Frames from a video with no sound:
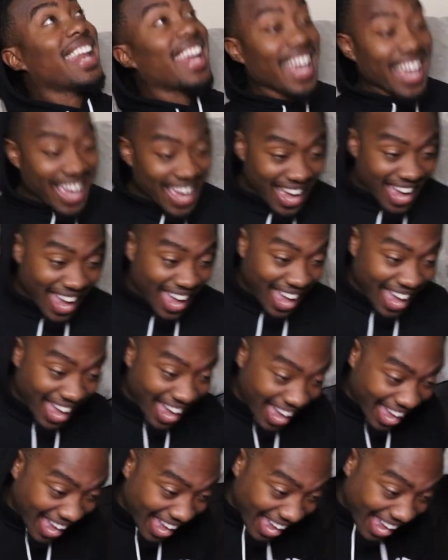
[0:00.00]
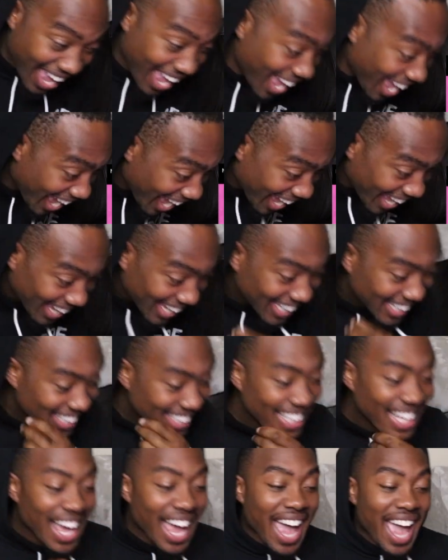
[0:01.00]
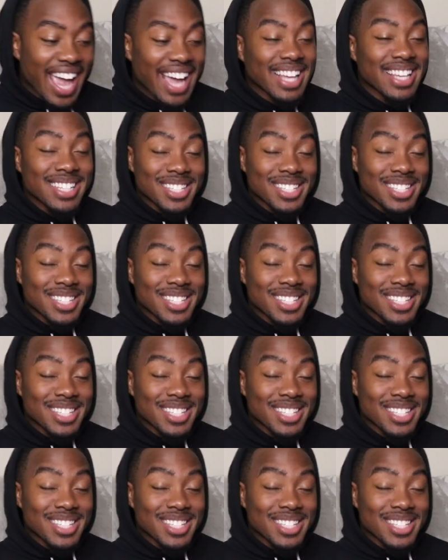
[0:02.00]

Hey,